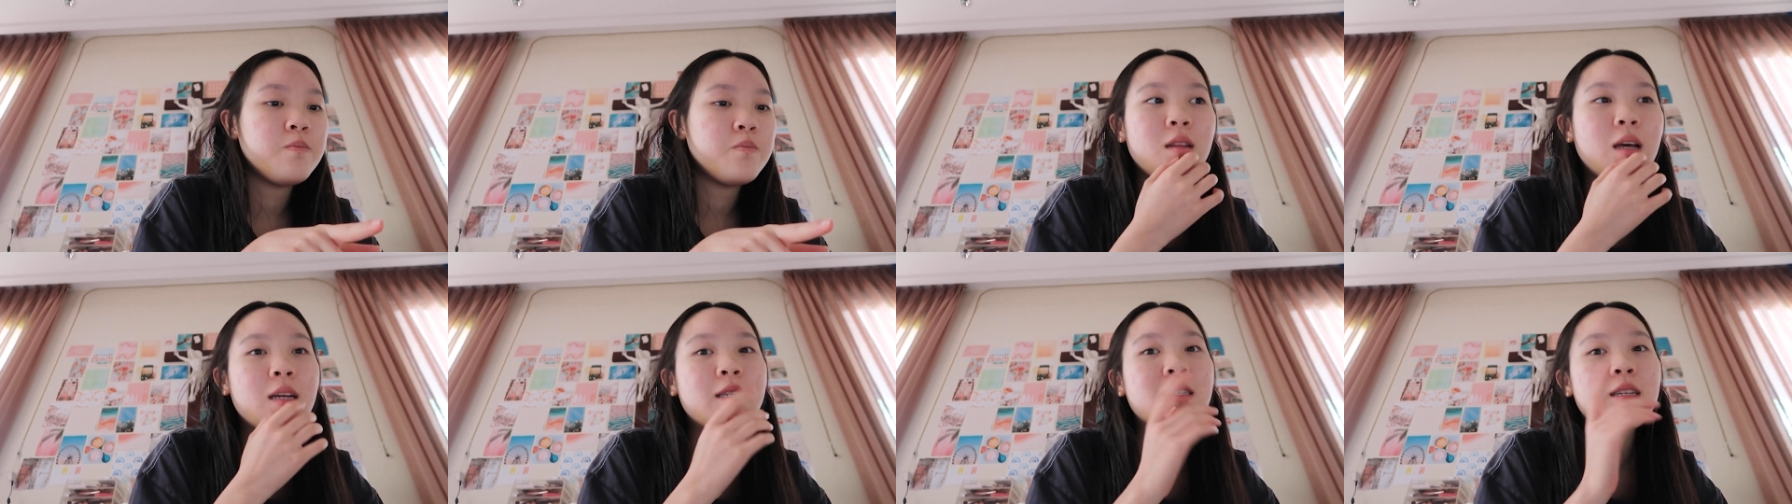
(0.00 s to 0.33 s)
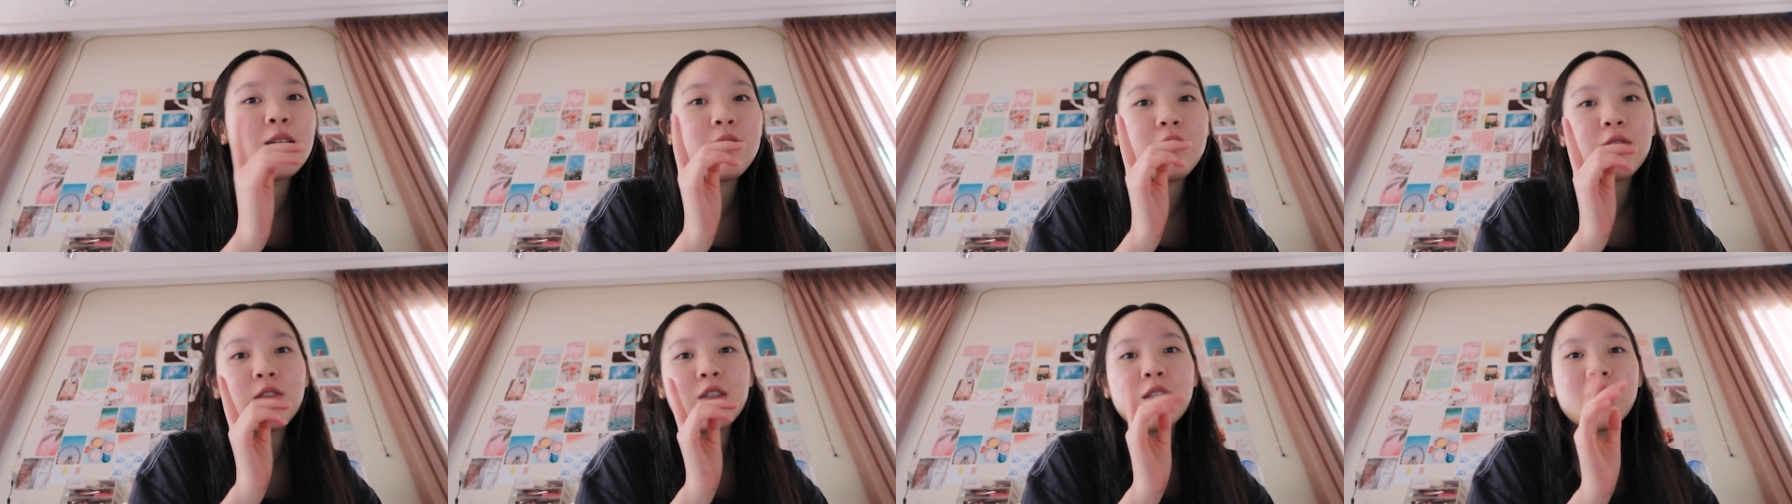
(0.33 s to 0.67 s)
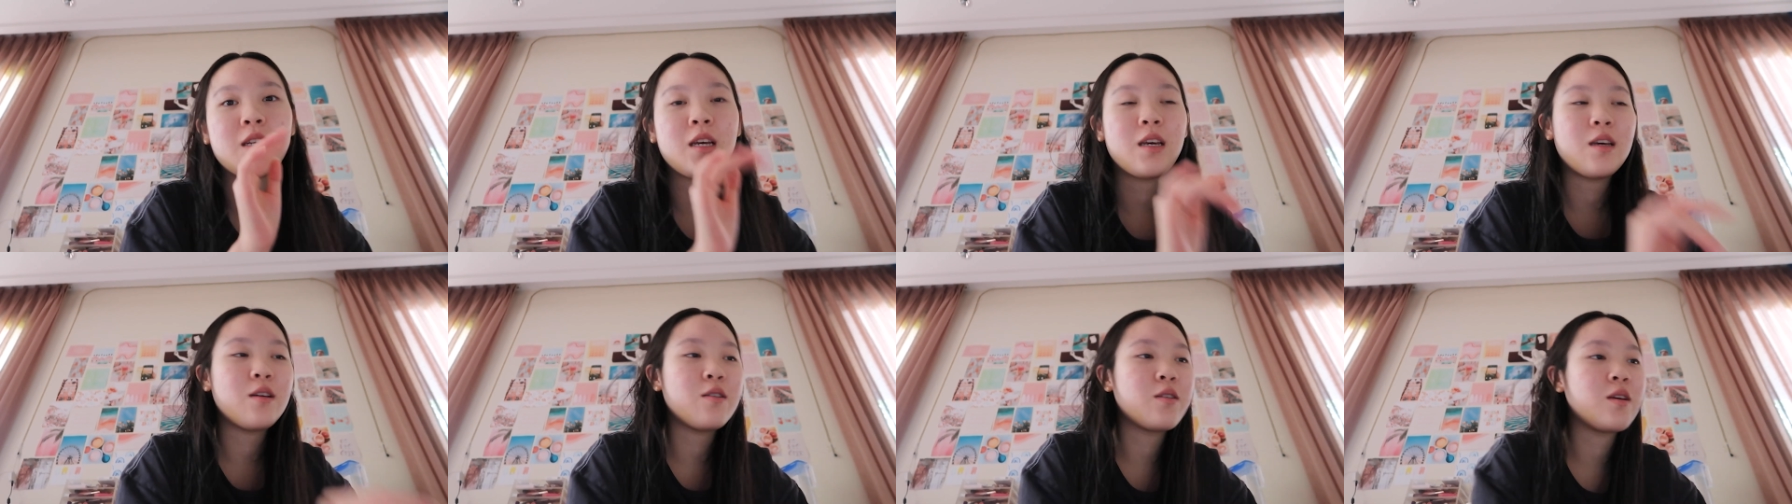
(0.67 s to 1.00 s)
That's it for
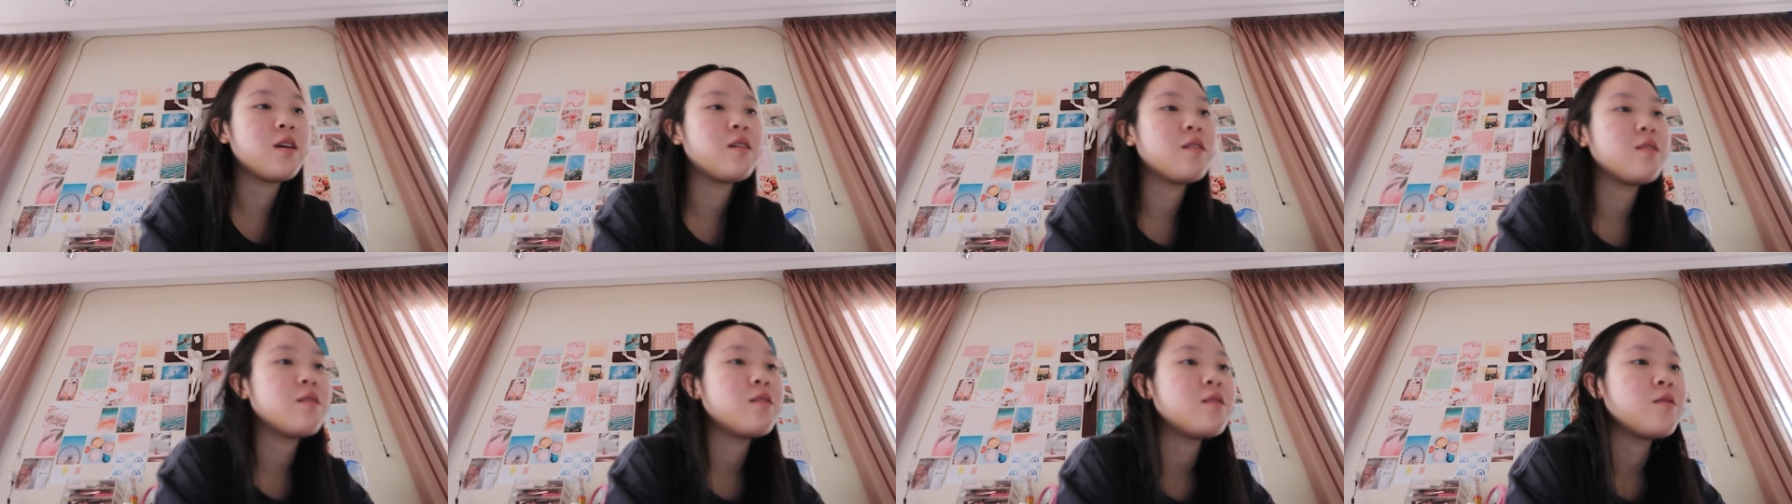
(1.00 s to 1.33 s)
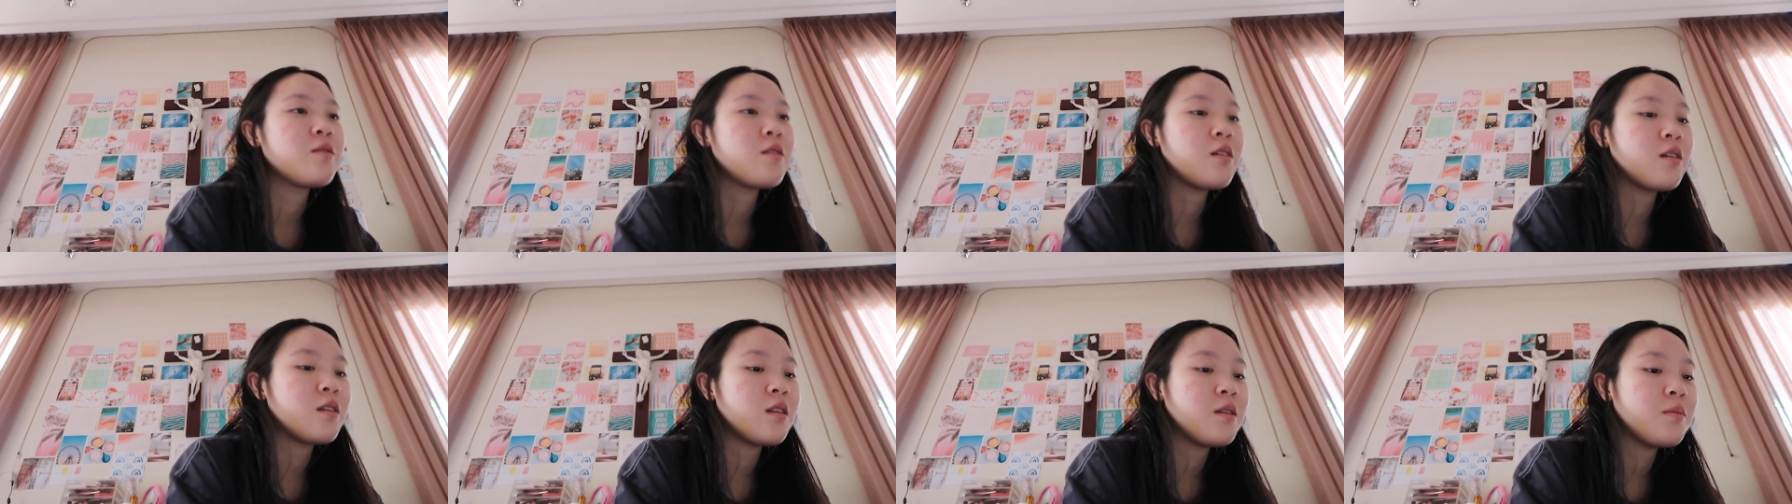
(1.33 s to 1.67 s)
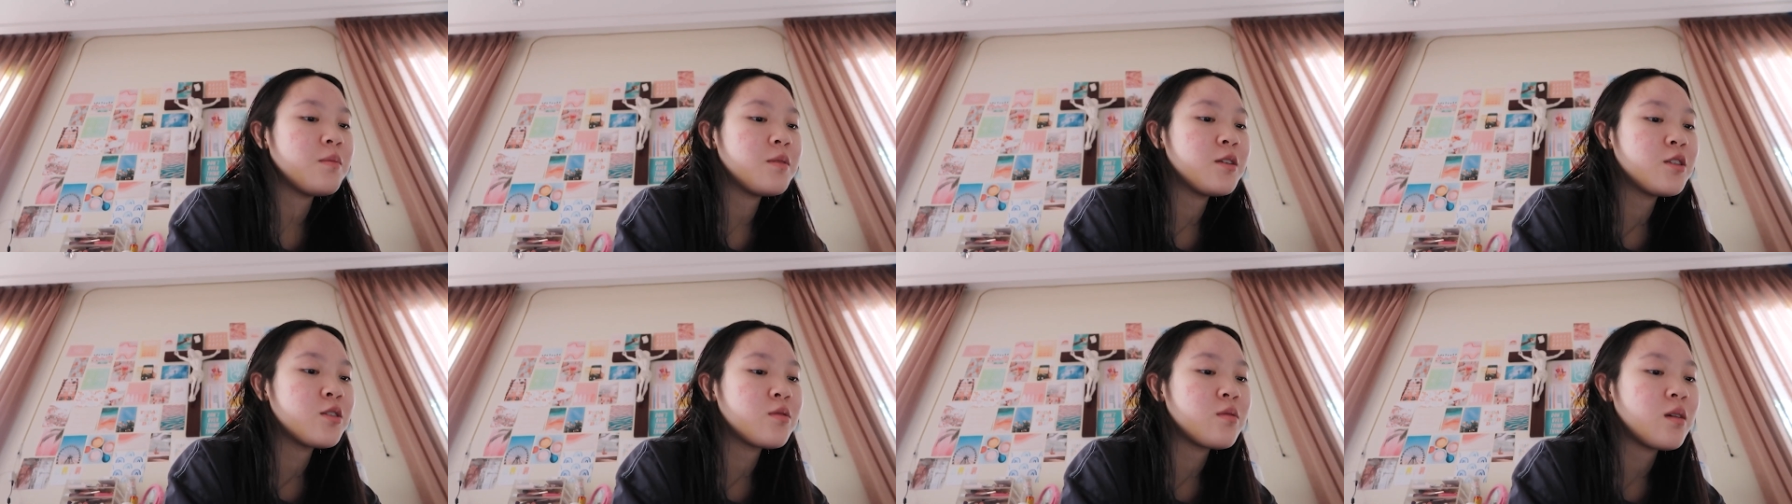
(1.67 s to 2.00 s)
today. Okay, hold on, let
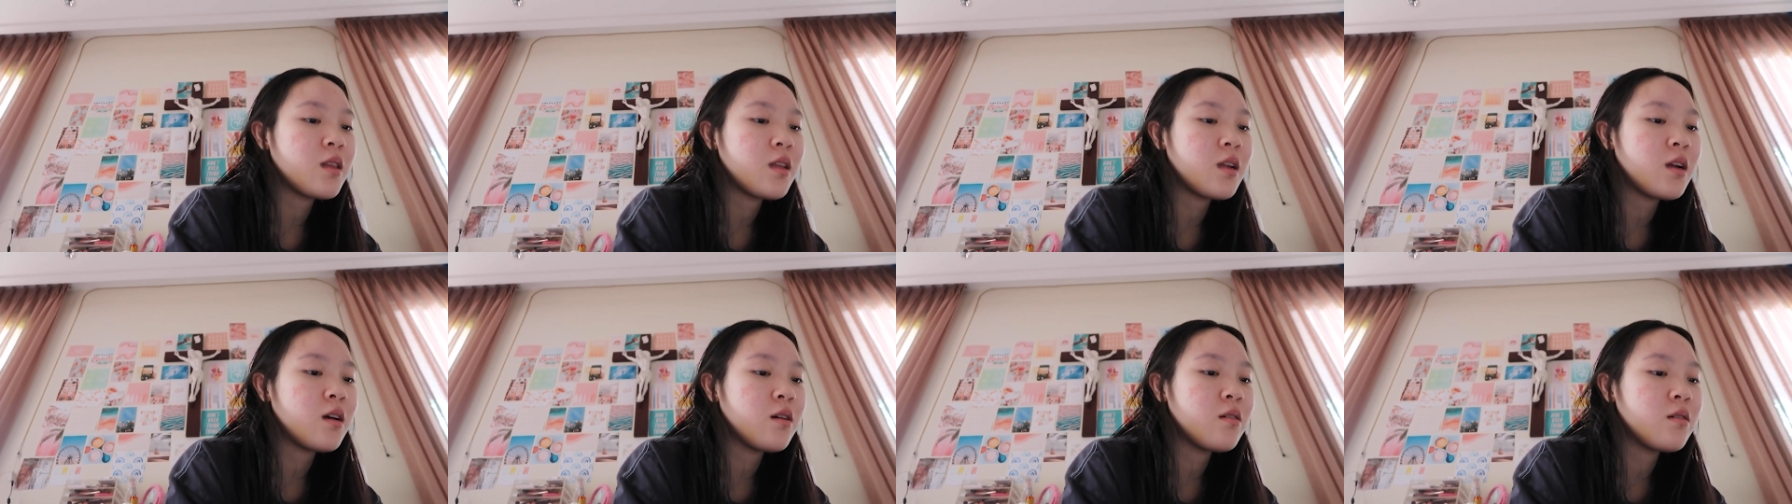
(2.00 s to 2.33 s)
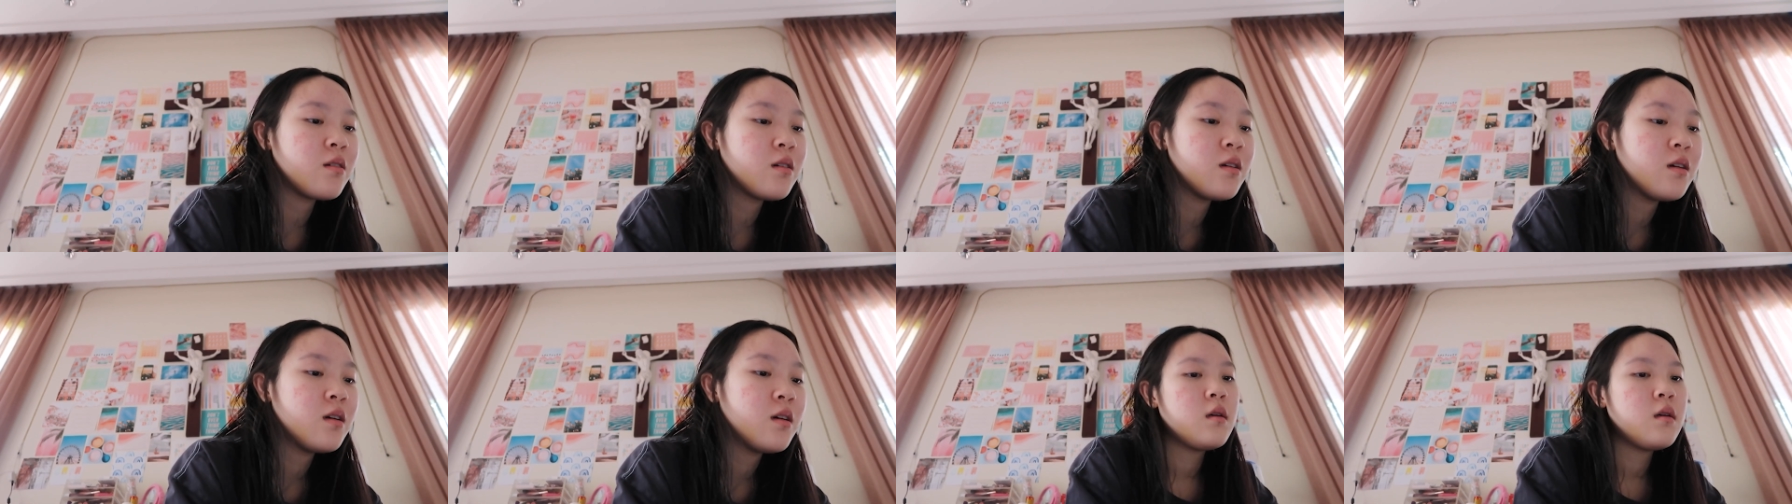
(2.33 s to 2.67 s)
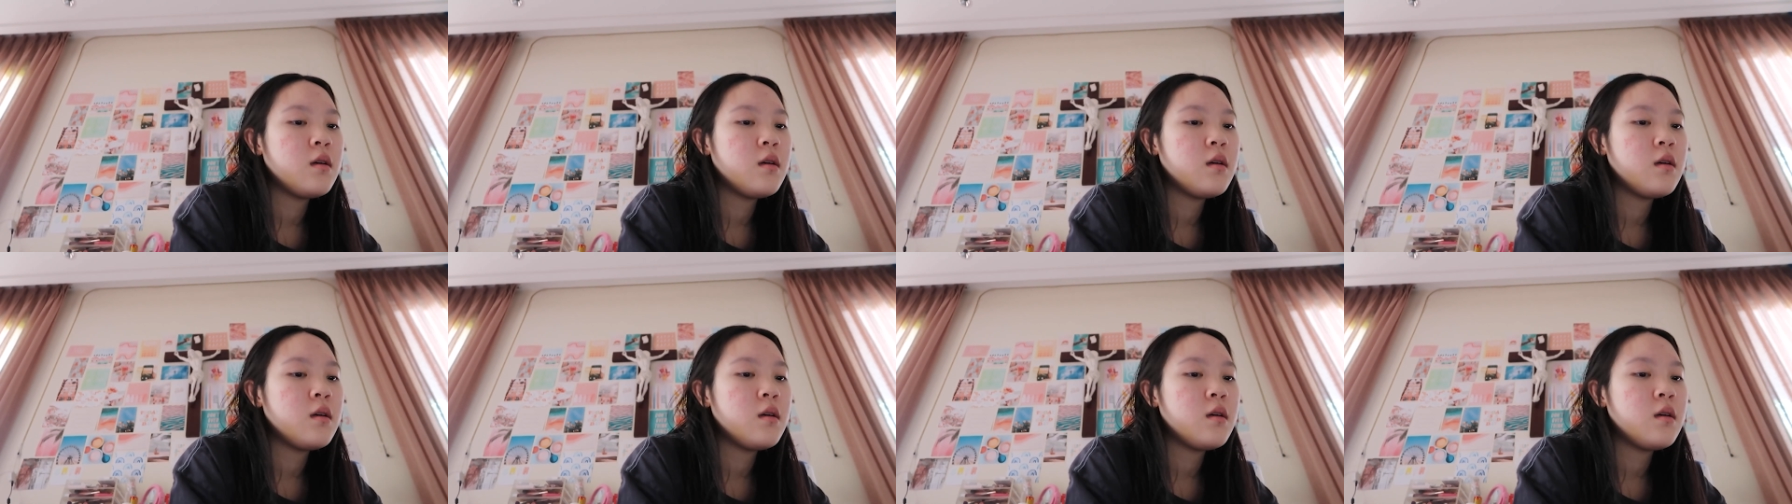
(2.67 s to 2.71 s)
me just write that down.